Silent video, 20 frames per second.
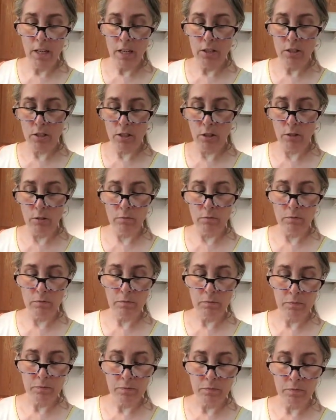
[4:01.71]
So
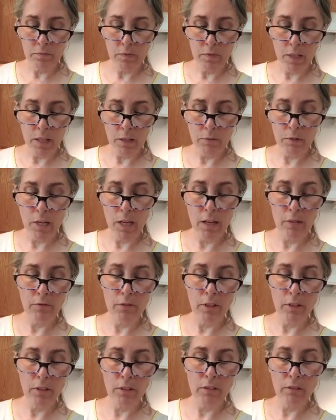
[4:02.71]
I would have
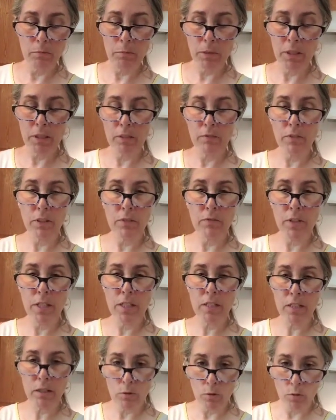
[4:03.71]
a little bit of a
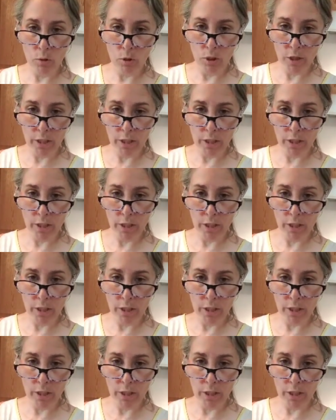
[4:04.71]
vent hole